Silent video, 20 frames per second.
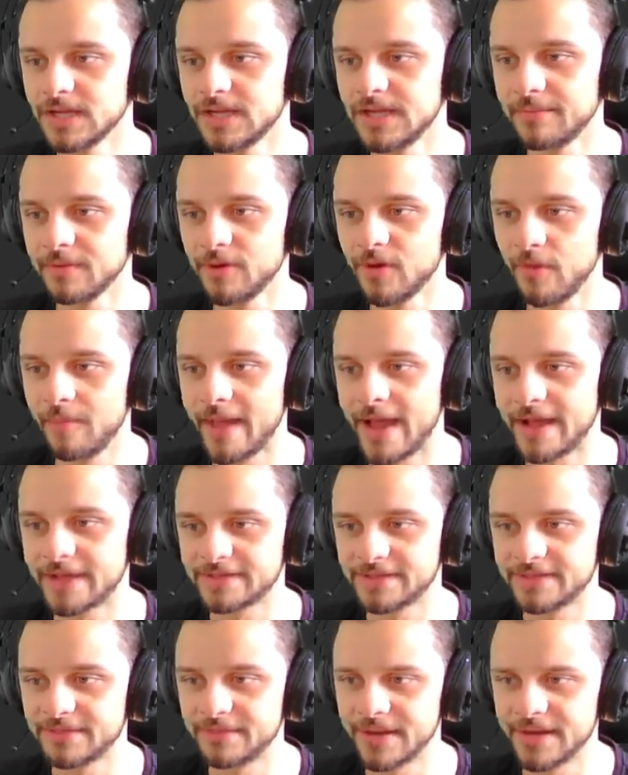Let me go
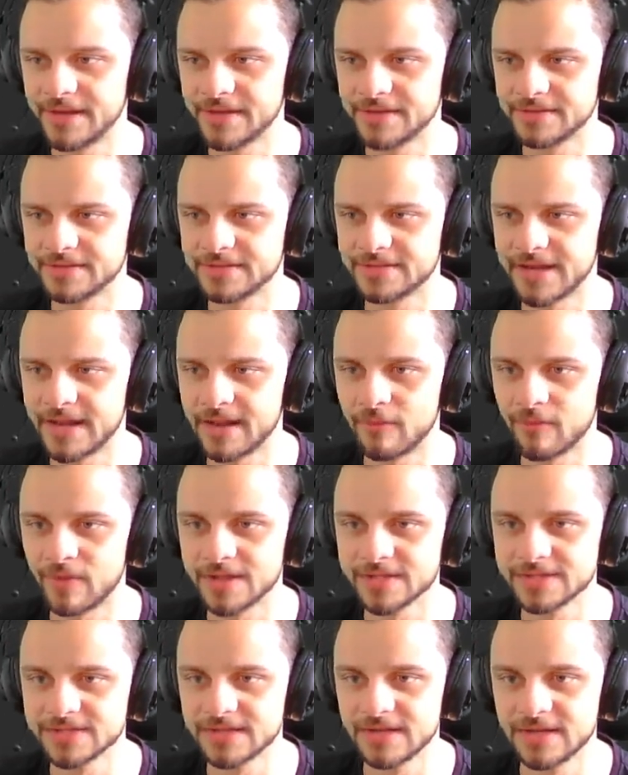back to the radius that it
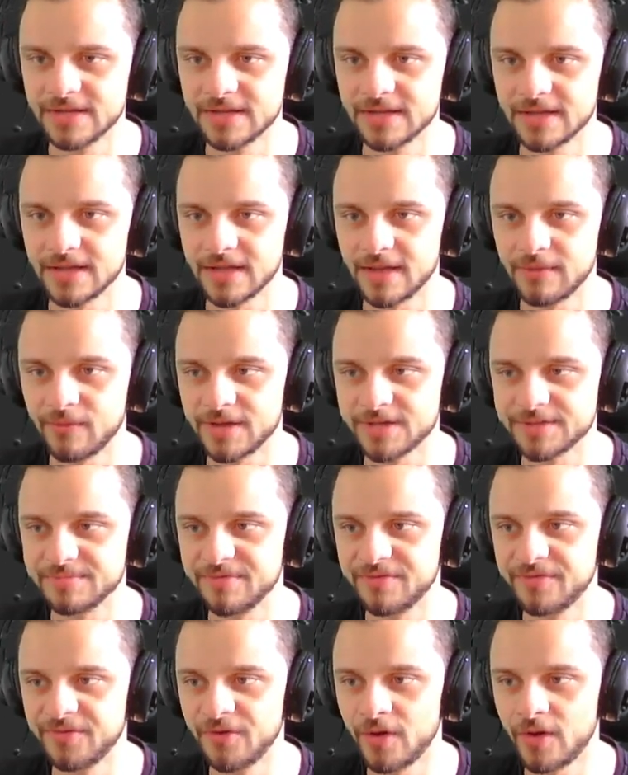was
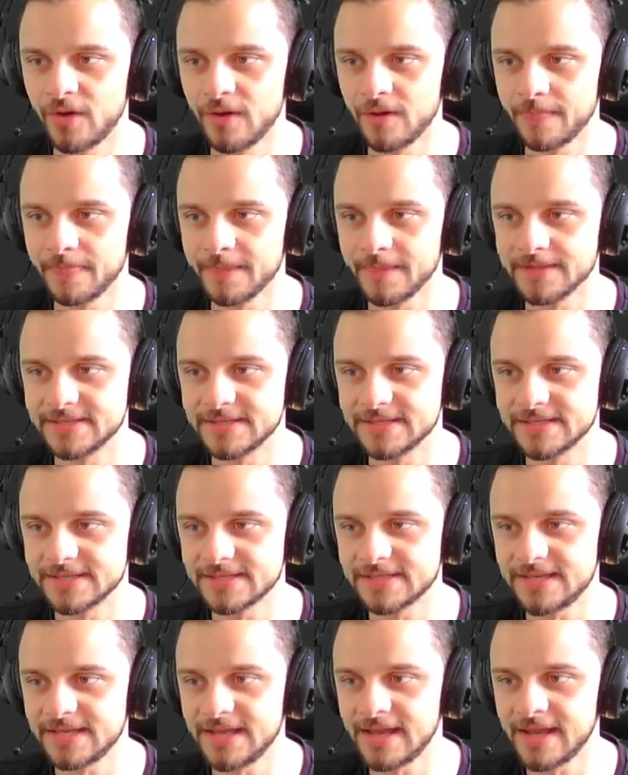before. This is a
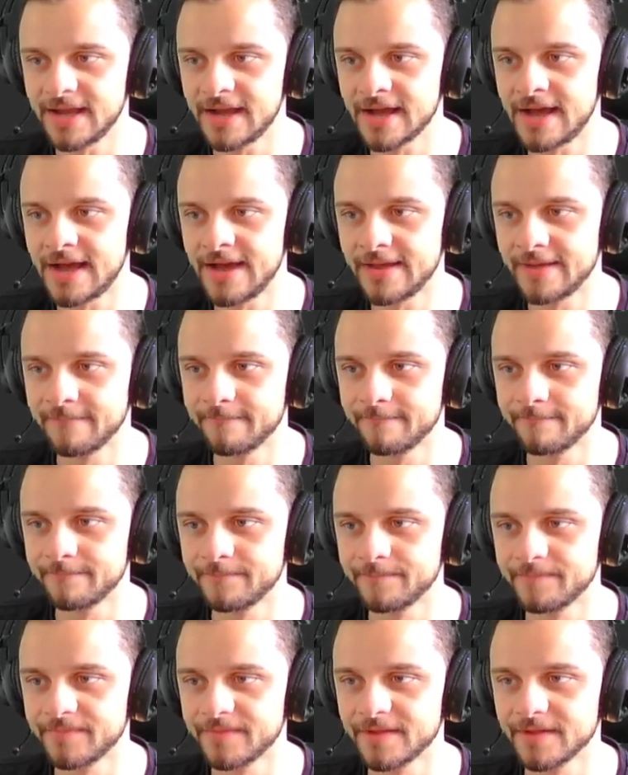skinny guy,
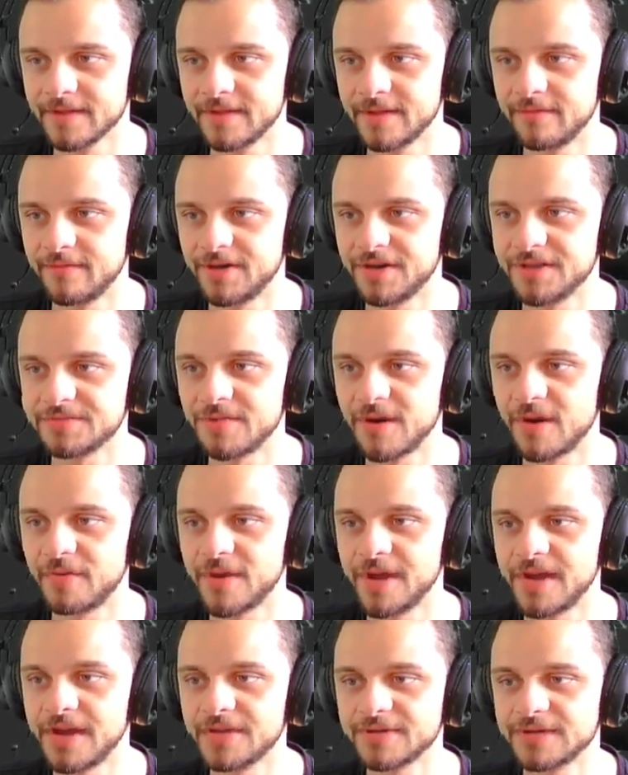very small
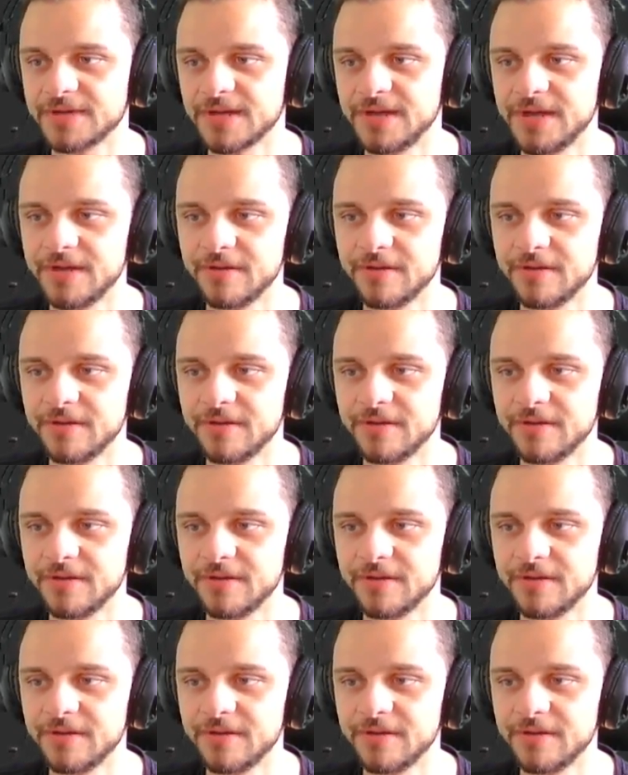radius.